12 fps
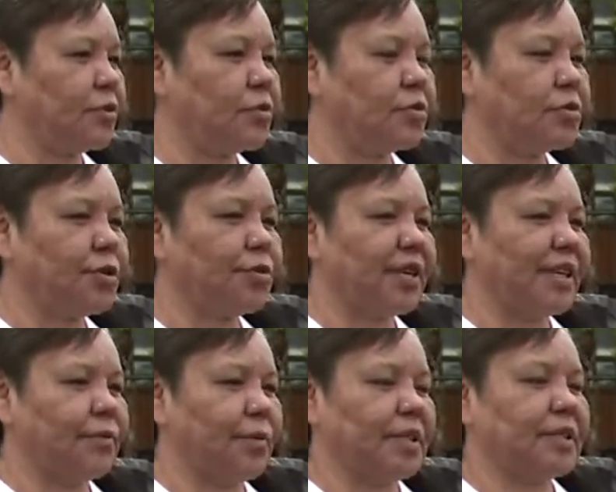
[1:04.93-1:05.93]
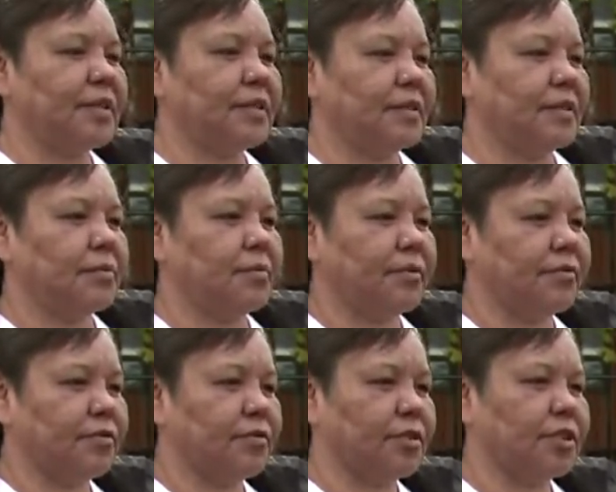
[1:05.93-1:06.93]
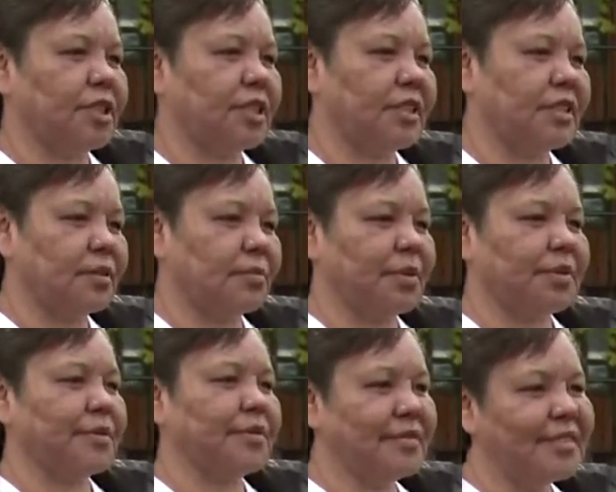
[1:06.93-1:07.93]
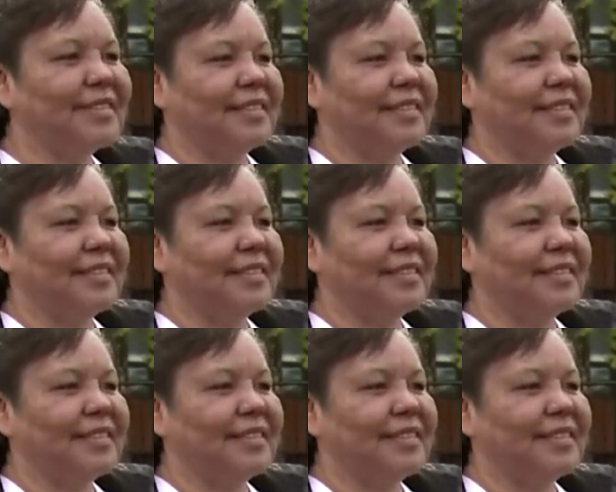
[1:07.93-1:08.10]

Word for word: know who Doreen was before she disappeared.